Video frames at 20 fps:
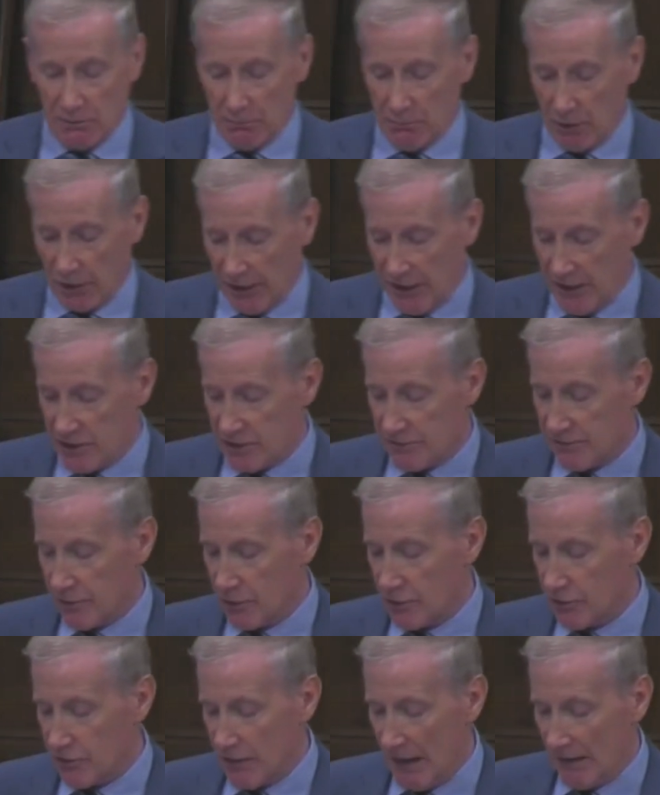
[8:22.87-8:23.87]
monies for
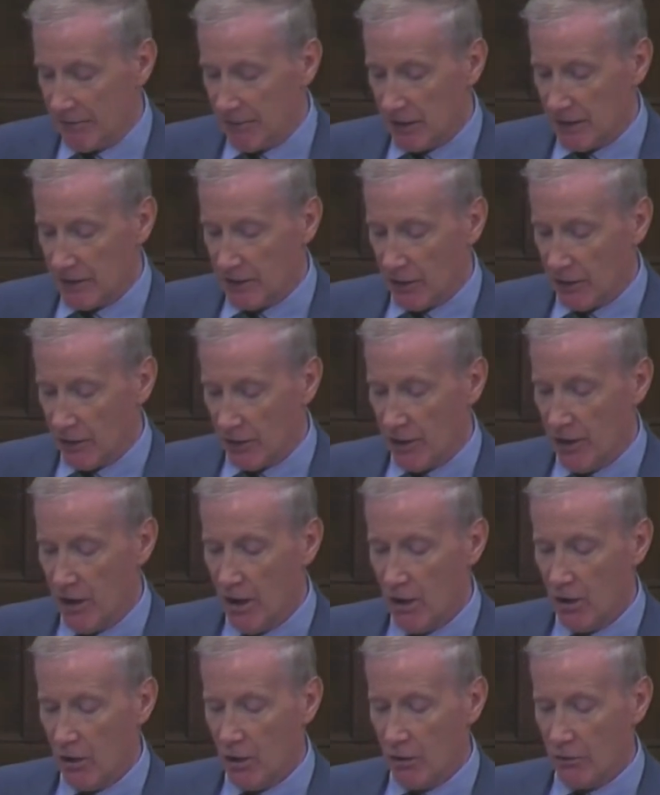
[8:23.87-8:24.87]
travel and other
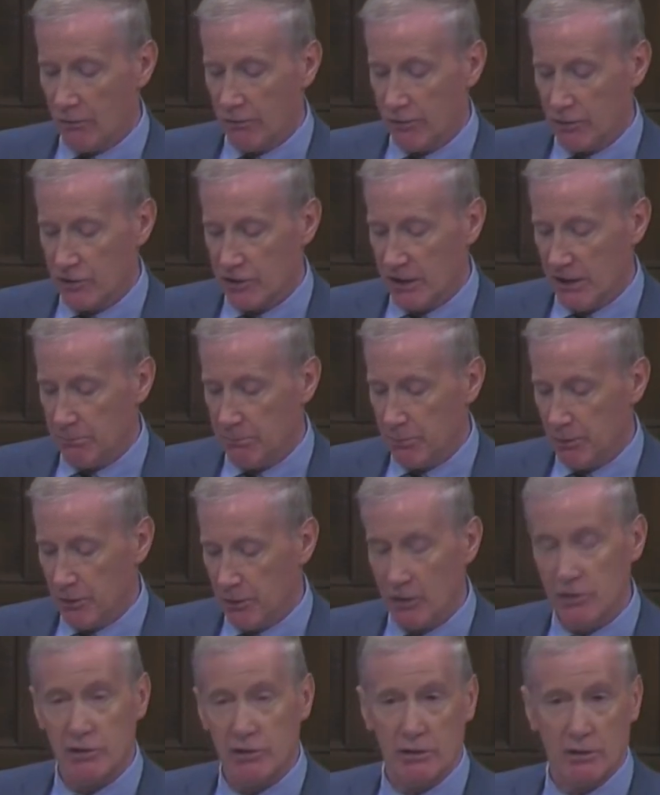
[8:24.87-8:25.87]
unforeseen
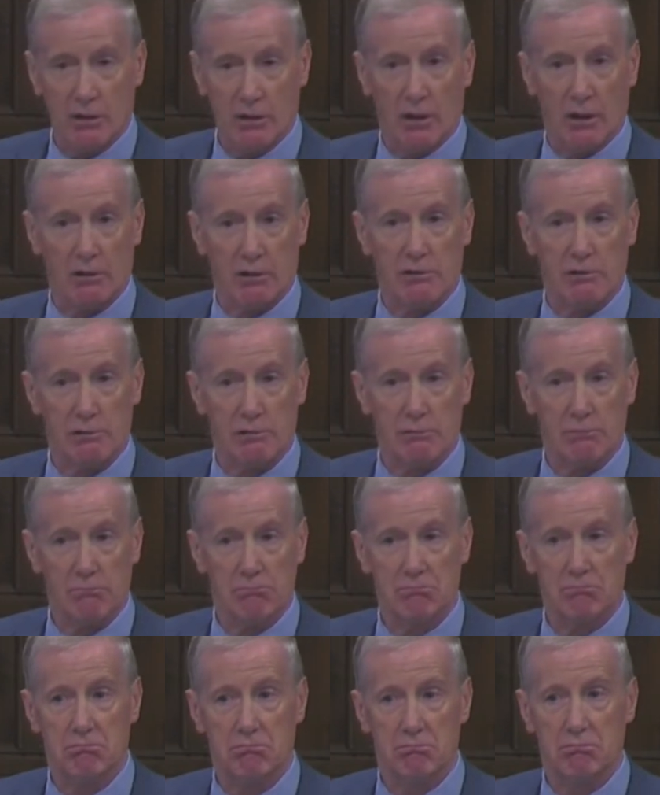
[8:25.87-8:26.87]
production costs?
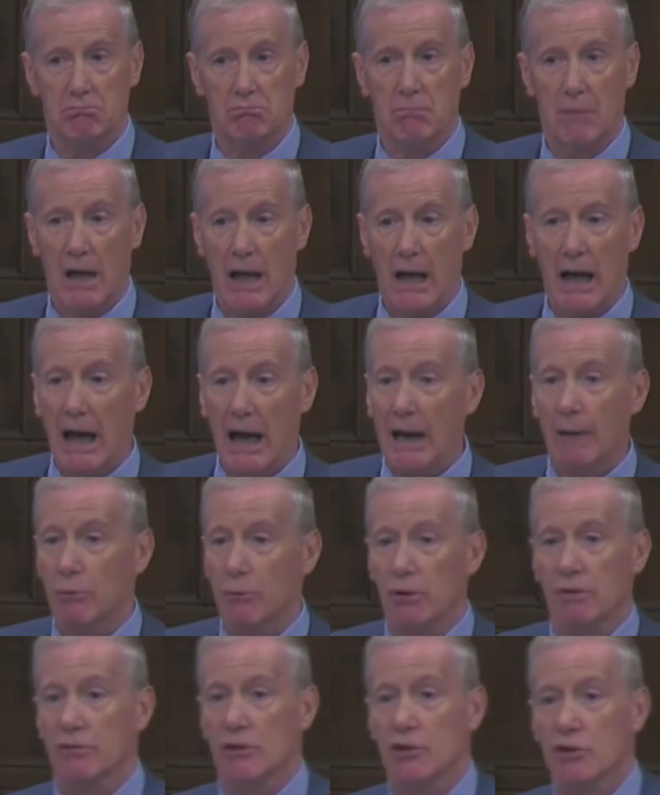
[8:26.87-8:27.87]
I
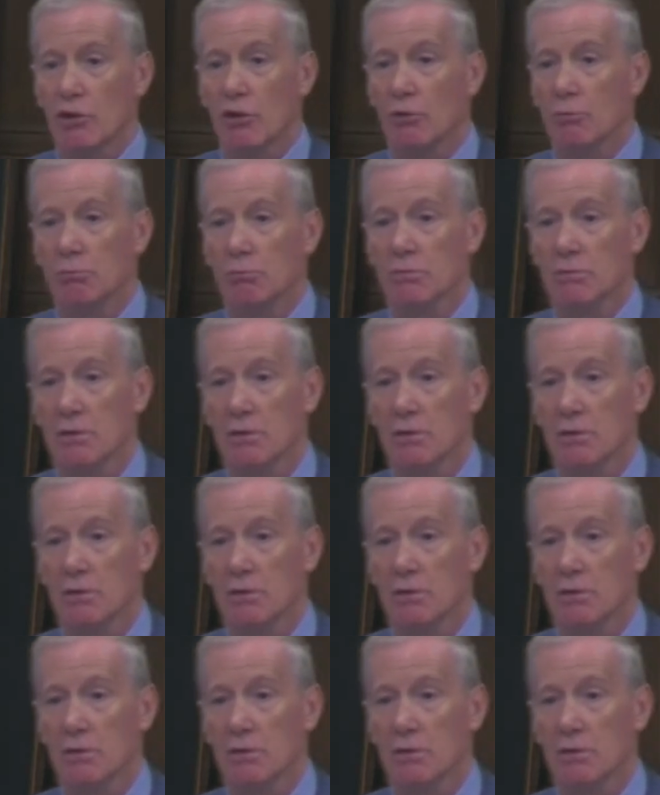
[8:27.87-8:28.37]
would have assumed,